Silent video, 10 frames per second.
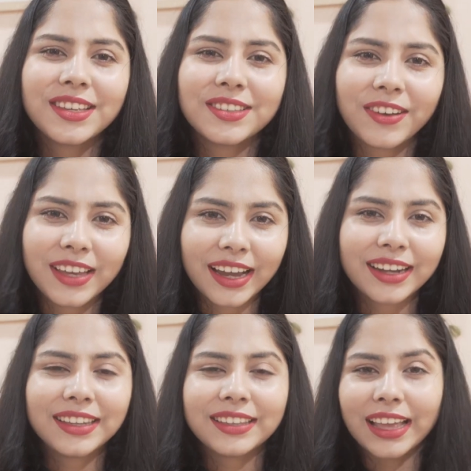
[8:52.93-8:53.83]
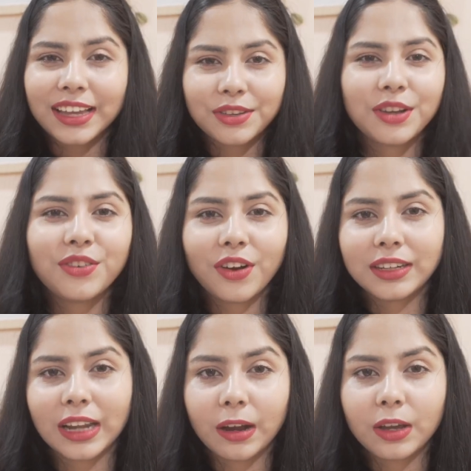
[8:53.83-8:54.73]
So yeah, that's all for
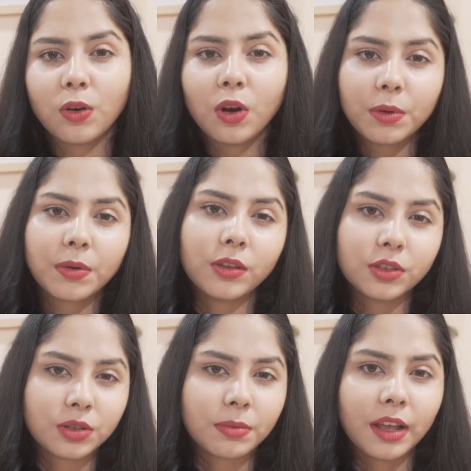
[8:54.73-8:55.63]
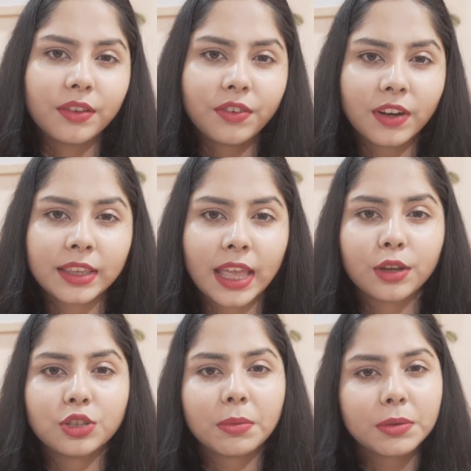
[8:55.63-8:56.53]
now. I hope you found this to be helpful, and
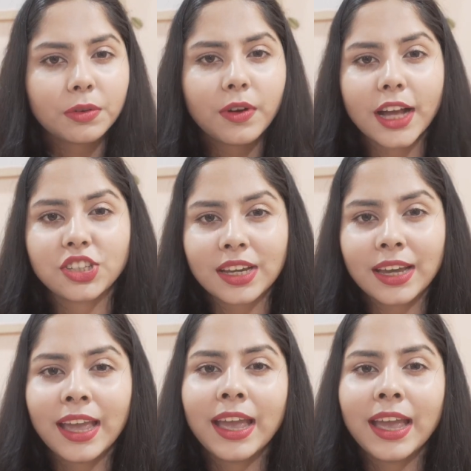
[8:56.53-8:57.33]
thank you so much for watching,